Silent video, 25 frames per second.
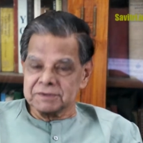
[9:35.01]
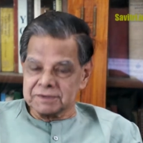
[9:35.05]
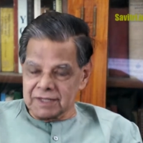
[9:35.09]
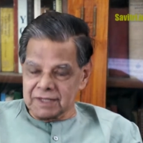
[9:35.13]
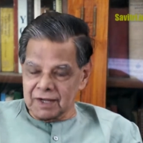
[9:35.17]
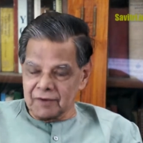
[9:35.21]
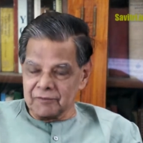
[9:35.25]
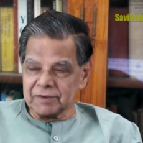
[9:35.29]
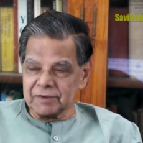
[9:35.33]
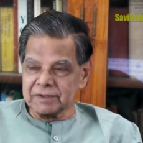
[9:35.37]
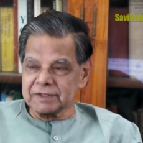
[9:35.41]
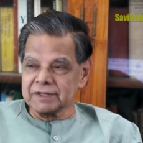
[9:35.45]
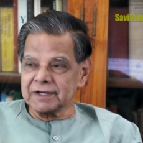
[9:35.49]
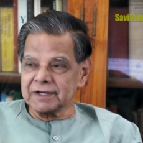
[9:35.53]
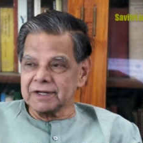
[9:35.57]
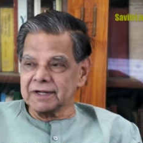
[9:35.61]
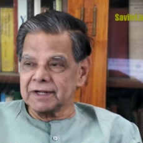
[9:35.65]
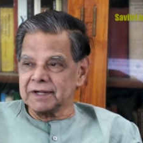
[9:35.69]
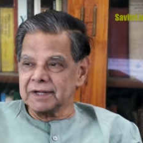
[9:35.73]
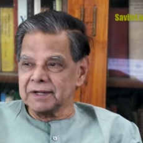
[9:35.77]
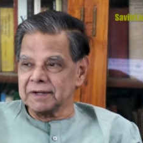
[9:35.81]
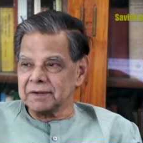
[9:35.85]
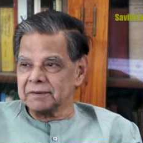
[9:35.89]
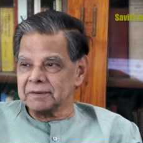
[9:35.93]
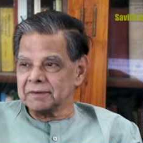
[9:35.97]

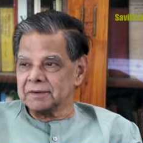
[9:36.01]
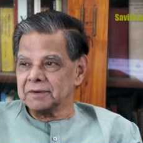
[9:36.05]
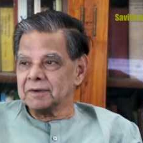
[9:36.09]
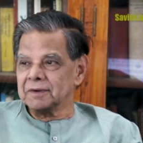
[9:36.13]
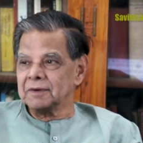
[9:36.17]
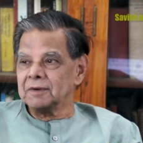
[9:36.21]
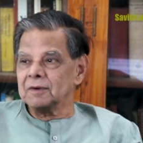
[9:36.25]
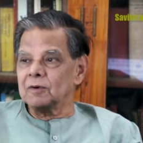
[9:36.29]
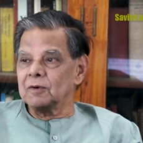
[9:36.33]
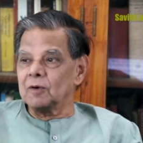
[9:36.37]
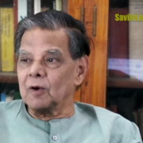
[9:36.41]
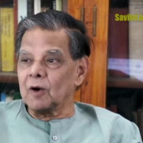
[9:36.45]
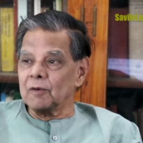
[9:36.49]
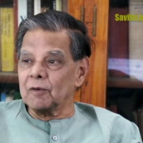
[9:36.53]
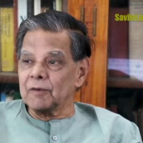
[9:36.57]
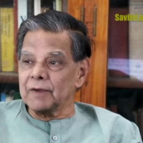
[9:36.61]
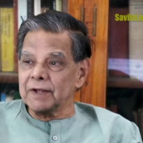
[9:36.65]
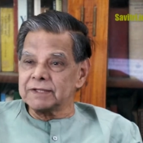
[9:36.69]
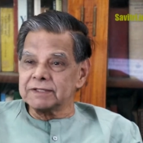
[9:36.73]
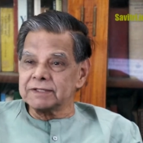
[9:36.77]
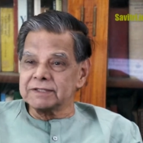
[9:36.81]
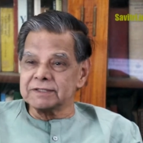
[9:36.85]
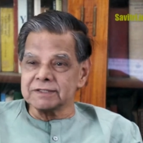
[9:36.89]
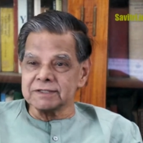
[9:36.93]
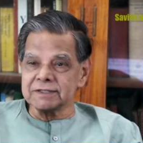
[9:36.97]
Savitri,
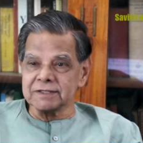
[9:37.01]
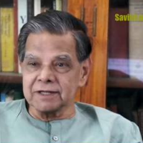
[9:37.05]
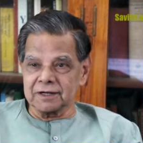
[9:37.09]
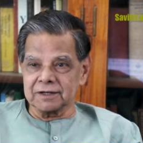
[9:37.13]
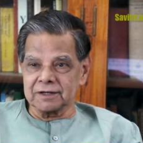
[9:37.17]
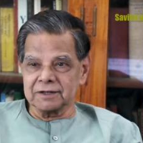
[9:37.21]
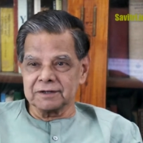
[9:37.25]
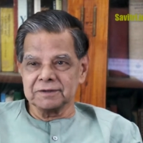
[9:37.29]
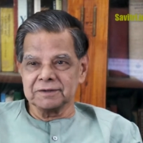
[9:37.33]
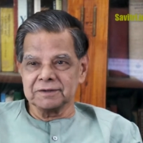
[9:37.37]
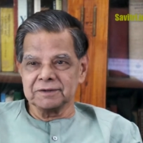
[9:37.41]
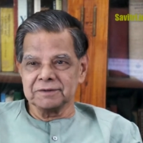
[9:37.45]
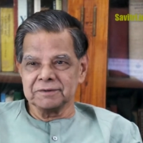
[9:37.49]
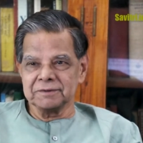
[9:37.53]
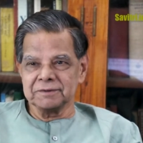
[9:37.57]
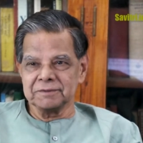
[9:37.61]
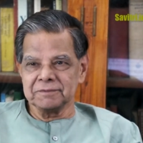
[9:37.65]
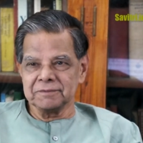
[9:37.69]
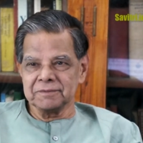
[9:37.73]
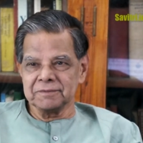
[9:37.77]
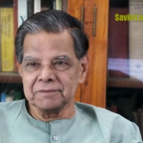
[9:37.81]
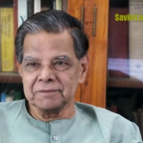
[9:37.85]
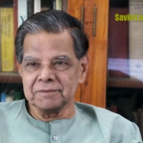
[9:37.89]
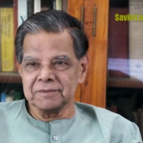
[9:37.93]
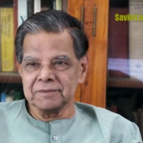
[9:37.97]
always young.
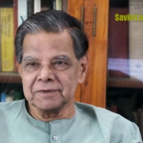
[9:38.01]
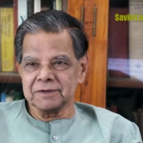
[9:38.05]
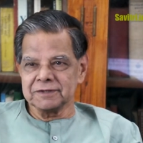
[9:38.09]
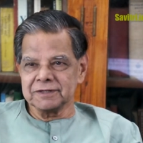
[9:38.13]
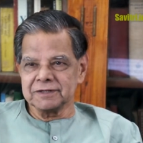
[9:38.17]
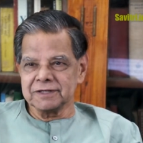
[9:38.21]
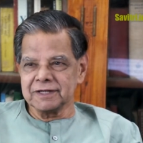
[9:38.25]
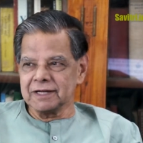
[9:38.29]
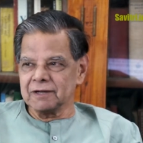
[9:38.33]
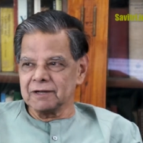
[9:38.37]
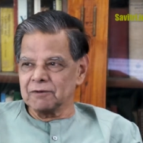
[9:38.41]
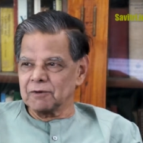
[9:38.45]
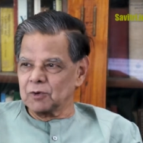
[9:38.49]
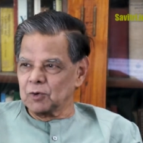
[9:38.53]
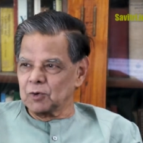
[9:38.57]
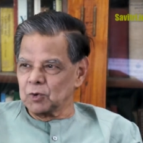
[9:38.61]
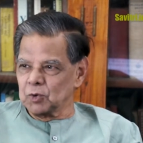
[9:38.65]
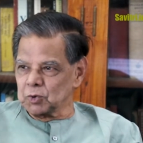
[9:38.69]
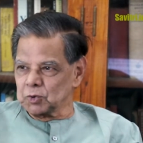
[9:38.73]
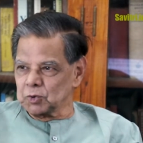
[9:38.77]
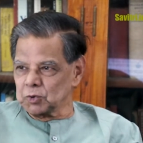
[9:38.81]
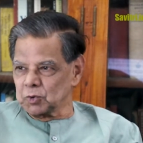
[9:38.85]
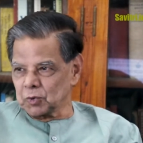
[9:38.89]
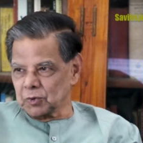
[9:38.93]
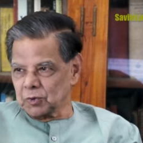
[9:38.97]
She never
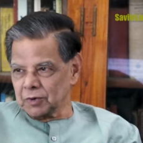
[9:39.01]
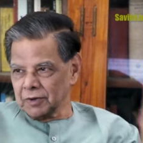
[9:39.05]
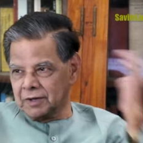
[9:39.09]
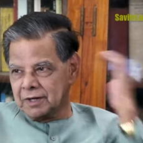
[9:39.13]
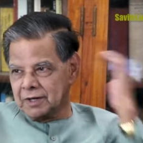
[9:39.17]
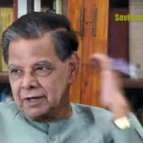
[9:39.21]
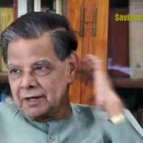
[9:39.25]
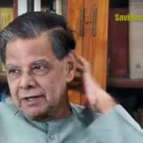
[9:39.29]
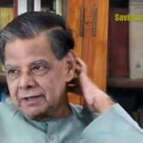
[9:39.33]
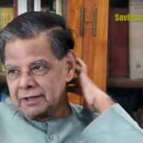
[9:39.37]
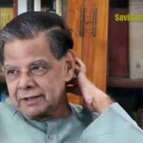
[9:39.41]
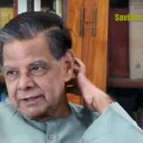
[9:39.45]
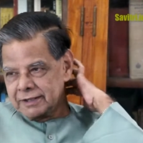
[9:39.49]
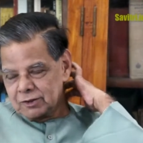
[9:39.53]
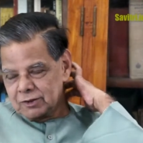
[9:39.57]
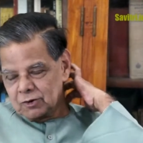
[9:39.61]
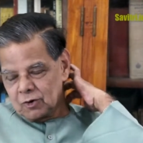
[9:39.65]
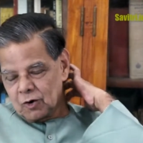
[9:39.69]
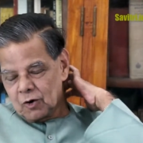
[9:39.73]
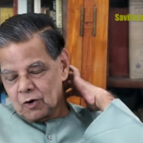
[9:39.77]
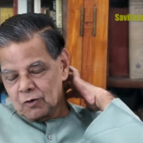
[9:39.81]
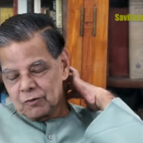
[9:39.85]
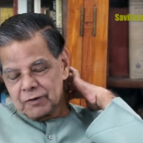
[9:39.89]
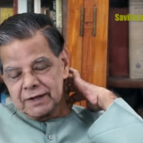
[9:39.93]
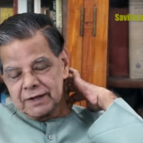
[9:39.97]
grows old. She is
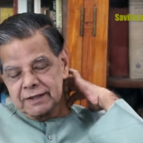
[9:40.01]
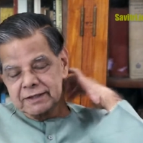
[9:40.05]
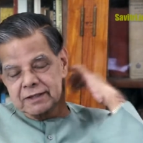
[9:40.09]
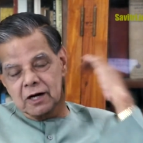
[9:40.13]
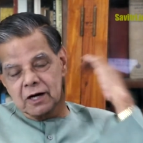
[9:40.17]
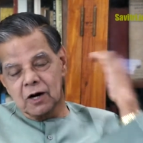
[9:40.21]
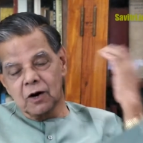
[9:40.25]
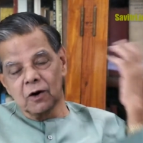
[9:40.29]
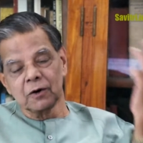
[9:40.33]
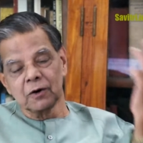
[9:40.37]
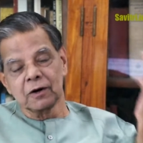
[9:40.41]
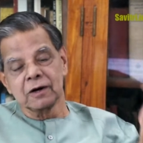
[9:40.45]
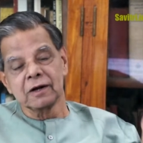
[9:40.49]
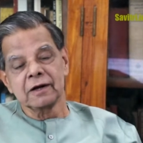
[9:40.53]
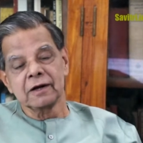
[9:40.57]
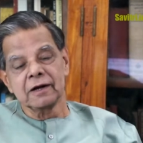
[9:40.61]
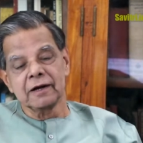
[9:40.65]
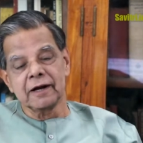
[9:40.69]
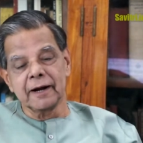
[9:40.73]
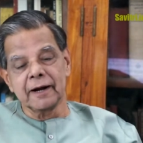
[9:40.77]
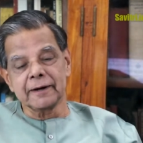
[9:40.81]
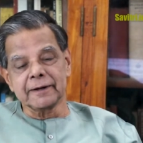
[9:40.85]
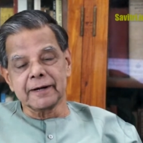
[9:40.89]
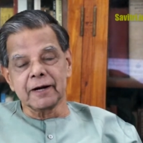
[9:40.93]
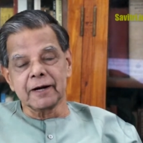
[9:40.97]
always around
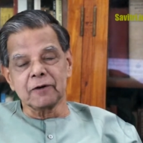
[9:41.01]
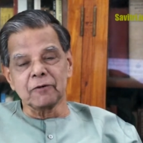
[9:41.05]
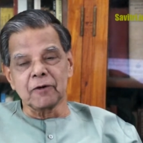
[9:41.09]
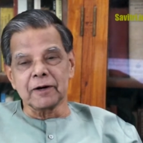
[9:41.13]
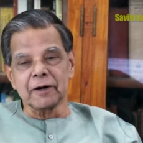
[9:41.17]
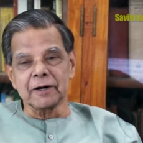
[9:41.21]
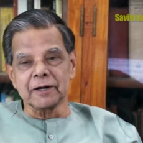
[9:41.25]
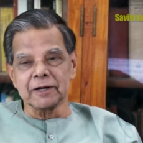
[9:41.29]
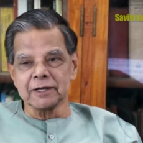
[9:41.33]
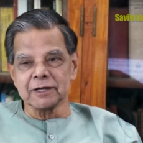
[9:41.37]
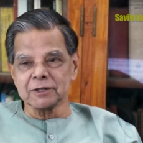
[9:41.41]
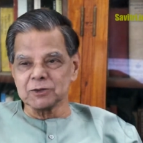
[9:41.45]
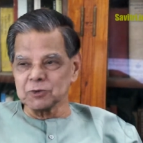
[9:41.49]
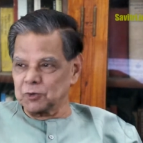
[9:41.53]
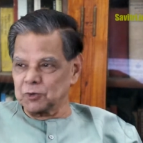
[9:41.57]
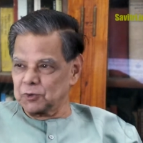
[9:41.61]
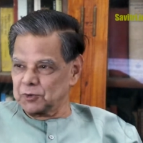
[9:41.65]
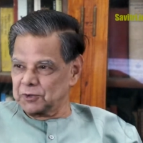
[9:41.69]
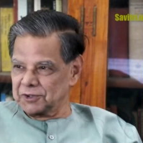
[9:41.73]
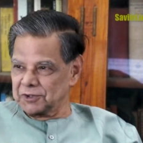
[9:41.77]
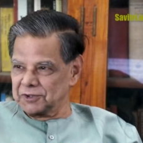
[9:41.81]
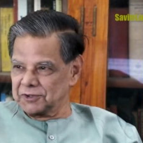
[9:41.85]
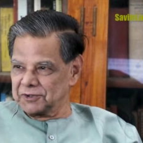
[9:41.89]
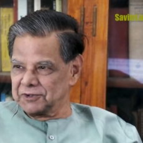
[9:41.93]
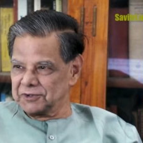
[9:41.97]
18, 20 years
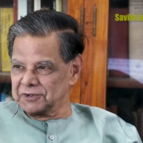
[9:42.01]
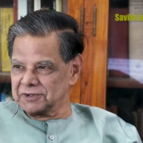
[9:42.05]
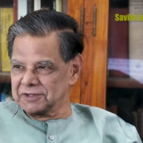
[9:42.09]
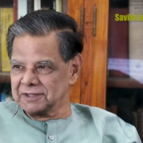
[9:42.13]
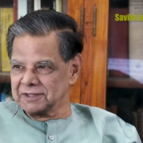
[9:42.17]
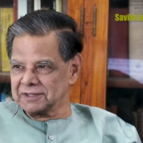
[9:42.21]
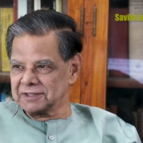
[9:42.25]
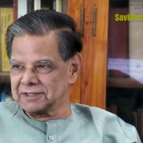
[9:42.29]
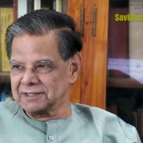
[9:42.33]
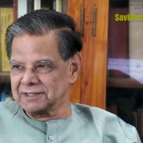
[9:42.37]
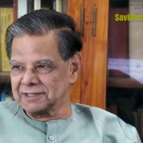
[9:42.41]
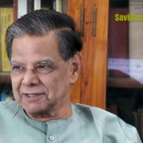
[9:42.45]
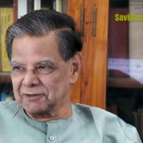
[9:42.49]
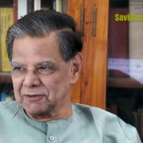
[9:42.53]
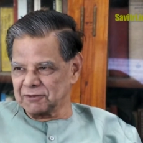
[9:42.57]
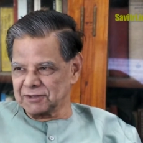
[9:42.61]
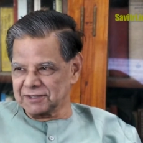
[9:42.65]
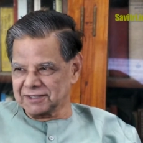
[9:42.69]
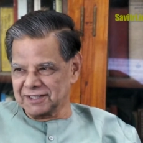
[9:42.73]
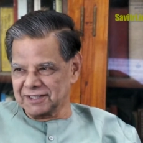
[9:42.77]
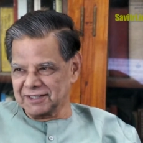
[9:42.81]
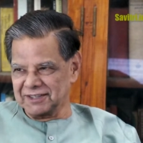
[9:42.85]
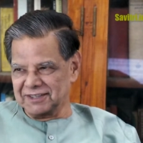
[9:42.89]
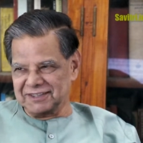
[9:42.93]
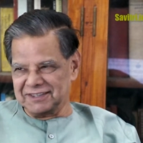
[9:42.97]
old,
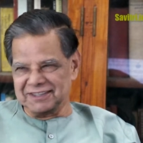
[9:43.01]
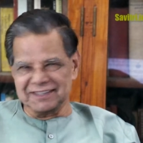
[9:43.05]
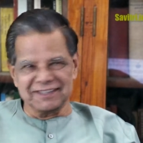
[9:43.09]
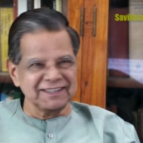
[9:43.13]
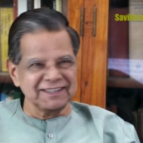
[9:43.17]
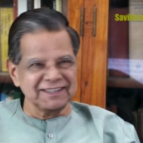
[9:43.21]
Savitri.